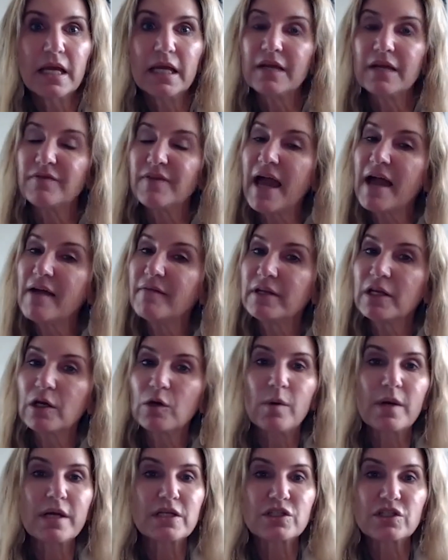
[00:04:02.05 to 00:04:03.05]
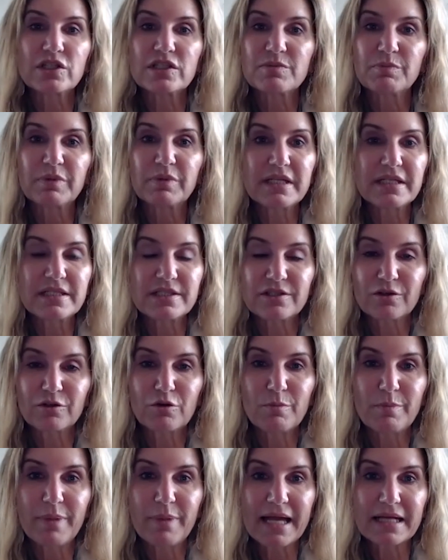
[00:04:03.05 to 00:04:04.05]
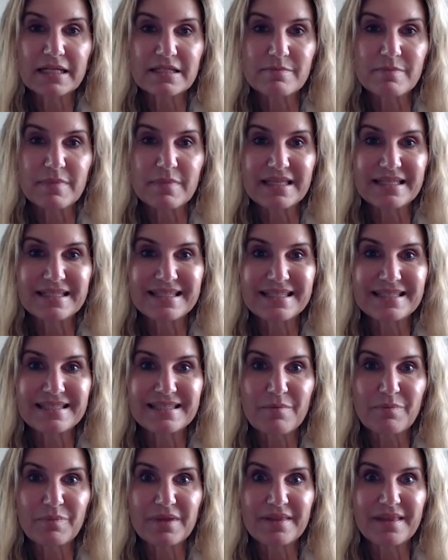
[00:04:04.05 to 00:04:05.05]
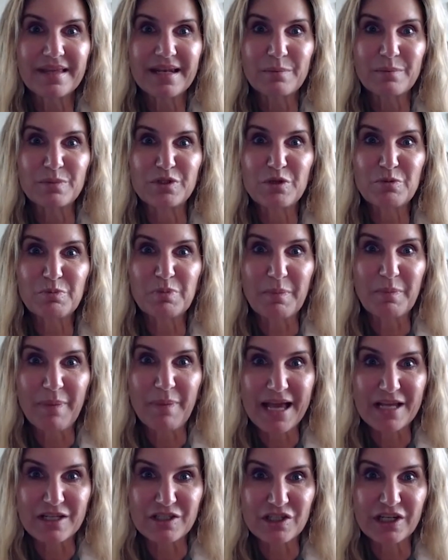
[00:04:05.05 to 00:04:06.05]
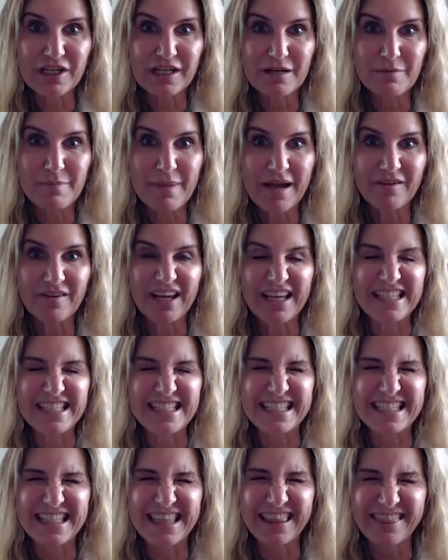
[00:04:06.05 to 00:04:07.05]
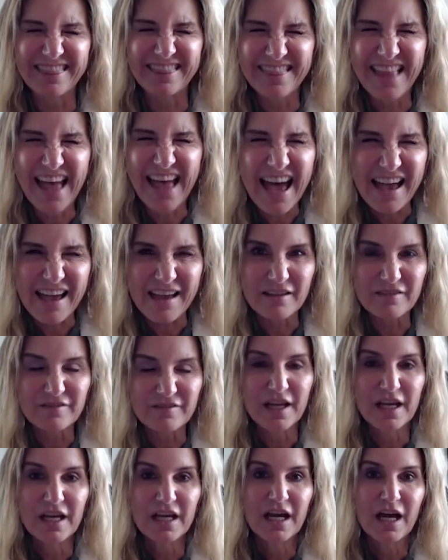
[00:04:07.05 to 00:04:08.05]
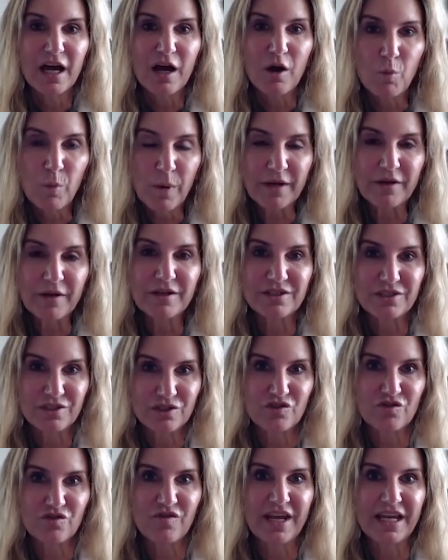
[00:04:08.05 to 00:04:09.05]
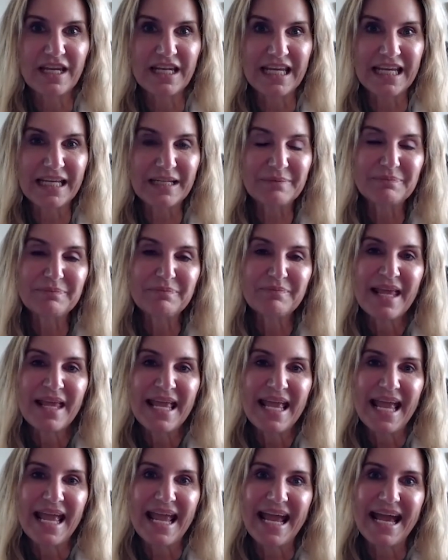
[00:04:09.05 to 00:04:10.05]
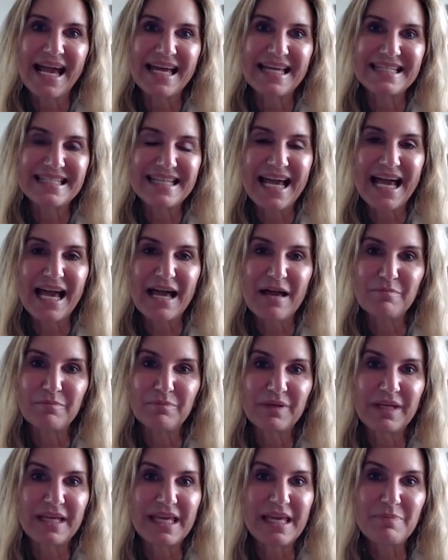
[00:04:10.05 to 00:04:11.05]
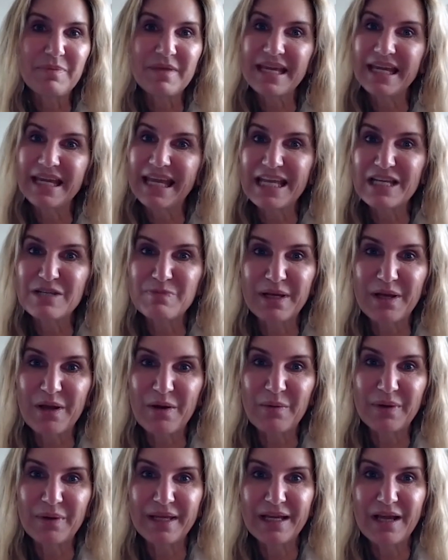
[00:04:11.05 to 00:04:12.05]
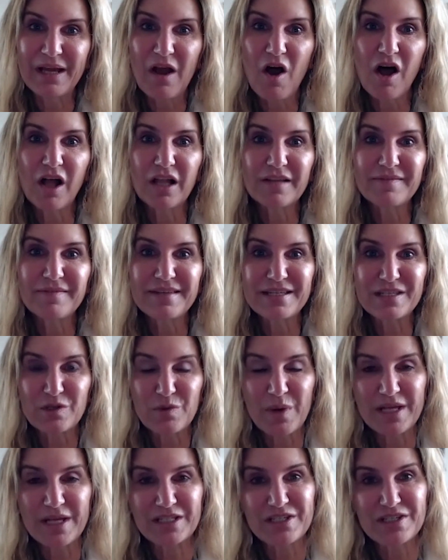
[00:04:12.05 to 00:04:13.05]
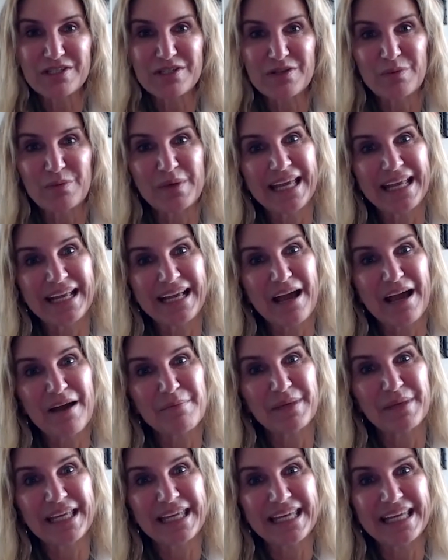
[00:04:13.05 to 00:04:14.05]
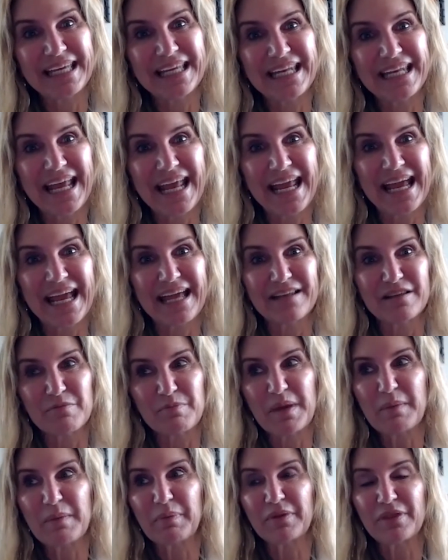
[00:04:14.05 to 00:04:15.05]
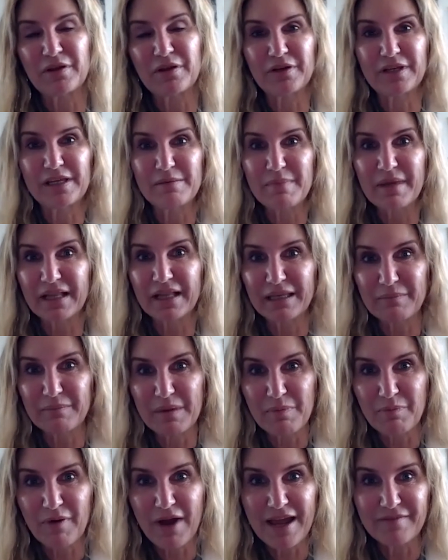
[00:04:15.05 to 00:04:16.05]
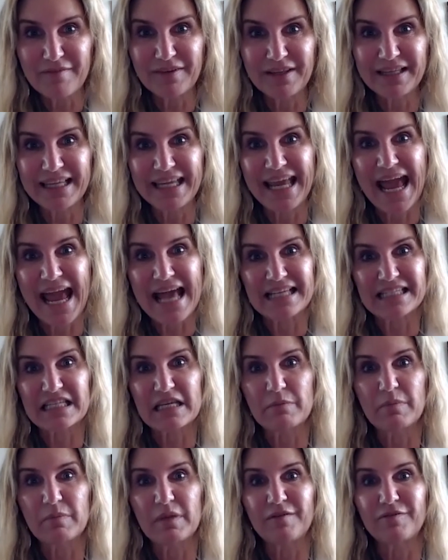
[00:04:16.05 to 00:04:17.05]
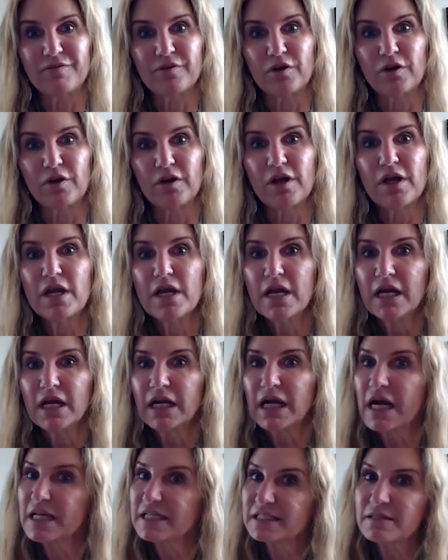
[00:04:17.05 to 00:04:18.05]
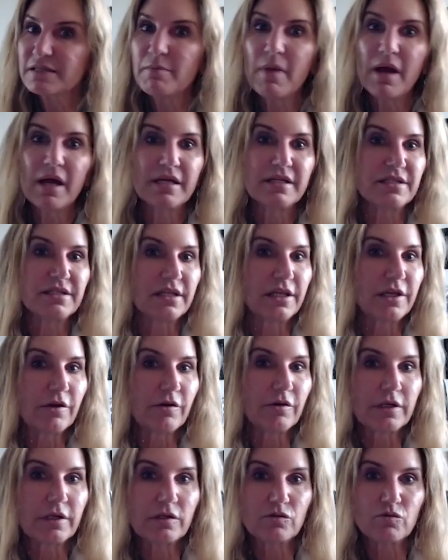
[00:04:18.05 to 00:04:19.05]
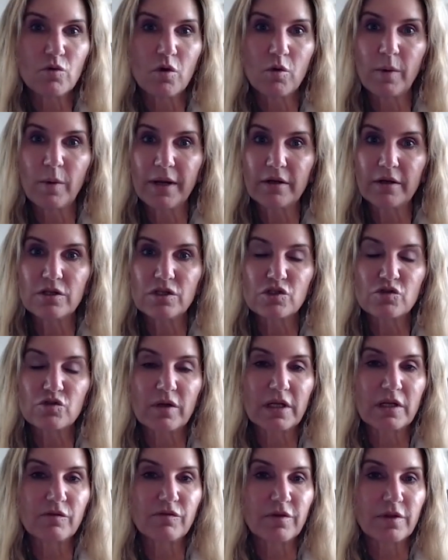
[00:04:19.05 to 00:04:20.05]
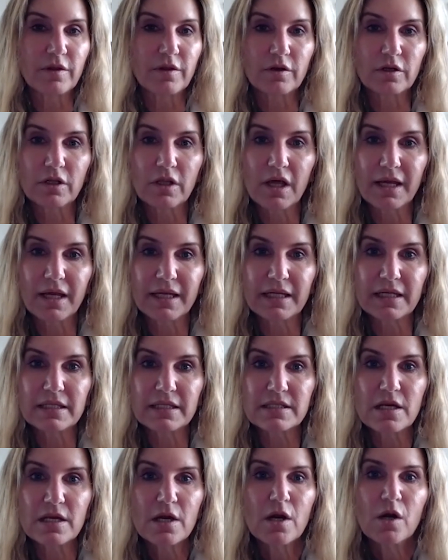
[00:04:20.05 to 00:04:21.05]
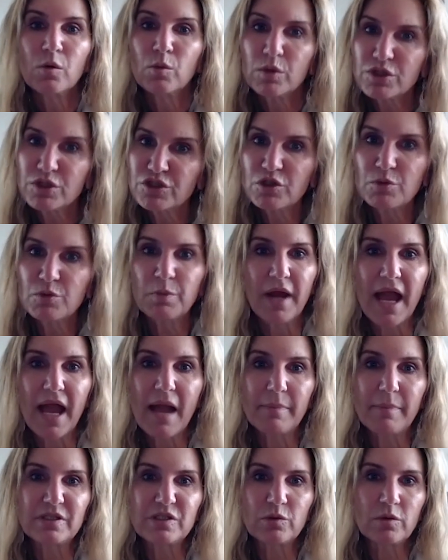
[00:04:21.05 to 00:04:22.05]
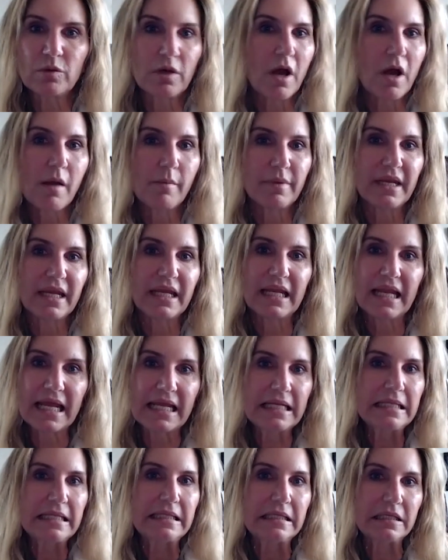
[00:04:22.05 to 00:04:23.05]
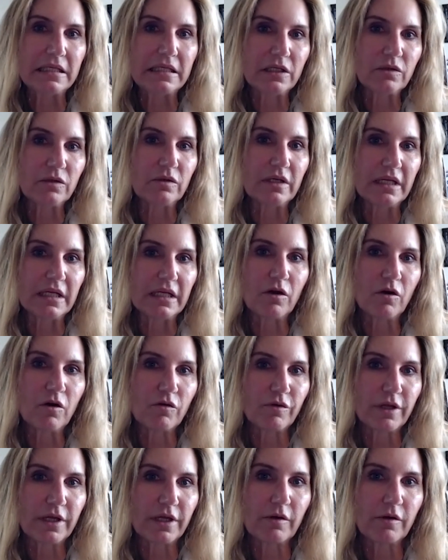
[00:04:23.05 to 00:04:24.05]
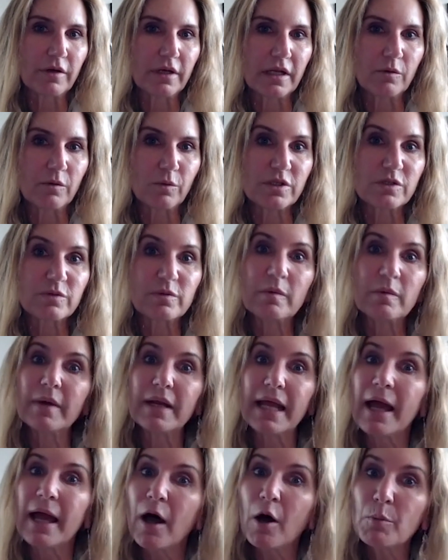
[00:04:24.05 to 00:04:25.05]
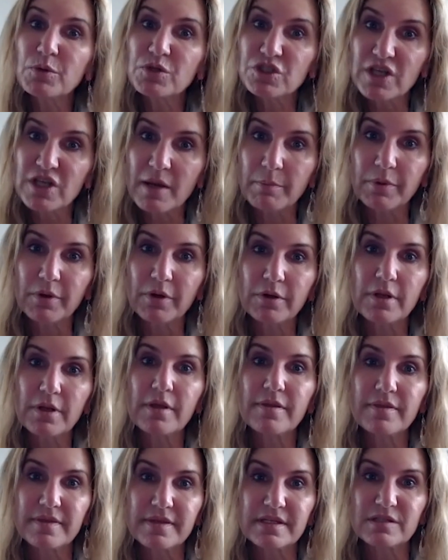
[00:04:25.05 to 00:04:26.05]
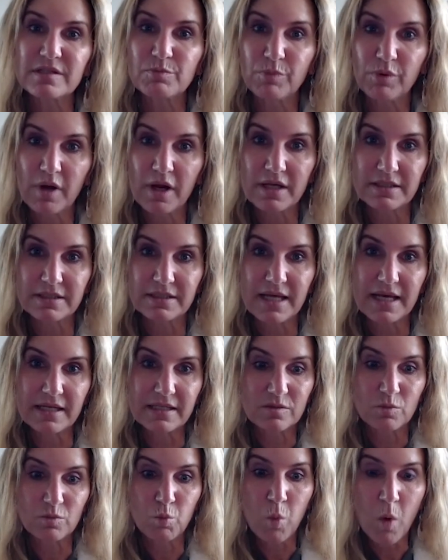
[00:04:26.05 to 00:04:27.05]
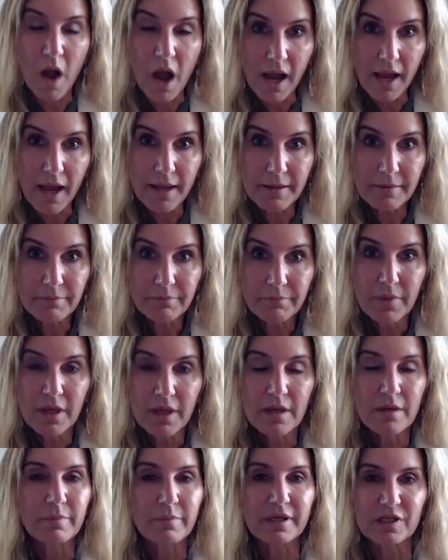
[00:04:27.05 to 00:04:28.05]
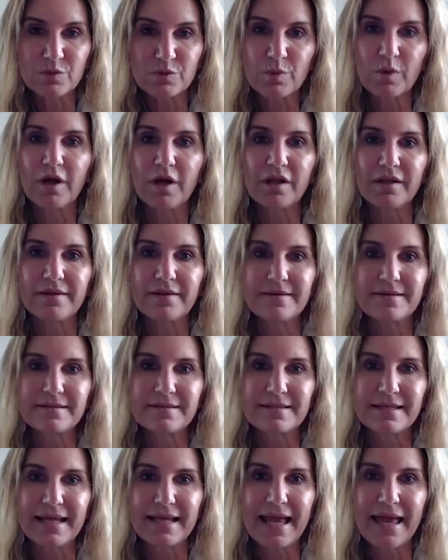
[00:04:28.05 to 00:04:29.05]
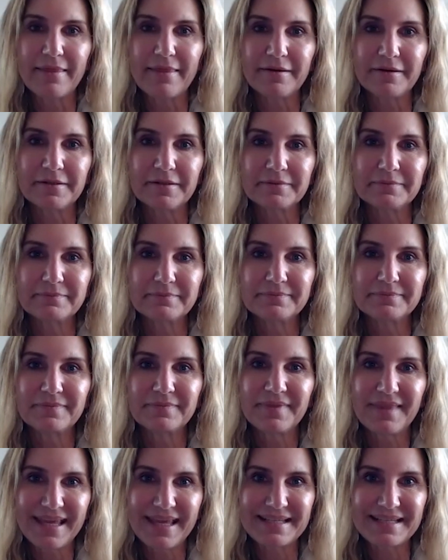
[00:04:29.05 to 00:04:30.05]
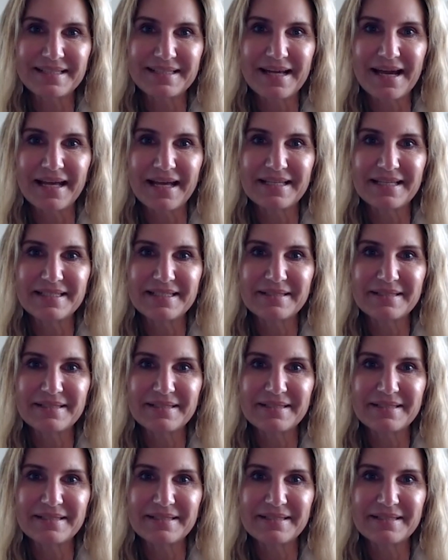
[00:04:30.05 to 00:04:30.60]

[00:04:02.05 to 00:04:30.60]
If you have any questions, please circle back to me. This is something that I'm super passionate about. I just love awareness and training, and keep the engagement going. All of these questions that we get coming in, and the people that are emailing me privately asking me for customized security awareness training for their clients, we're super happy to accommodate anything that you need over here at Edwards. We want to help shepherd this process. Why? Because we're all in this together. Thanks, guys.